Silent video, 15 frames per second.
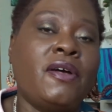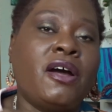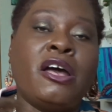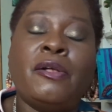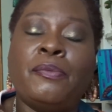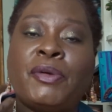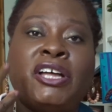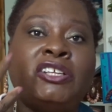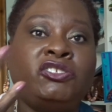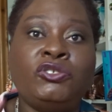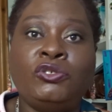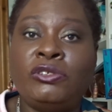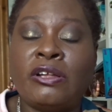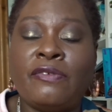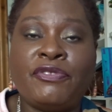I
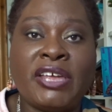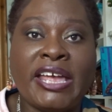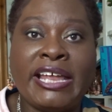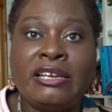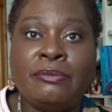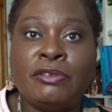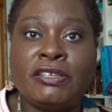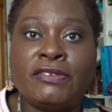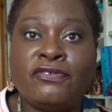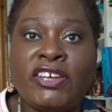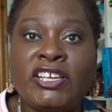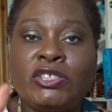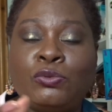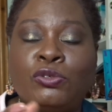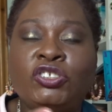do love the Elemis
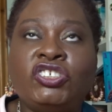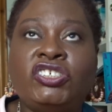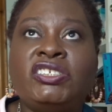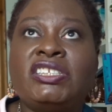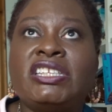face washes.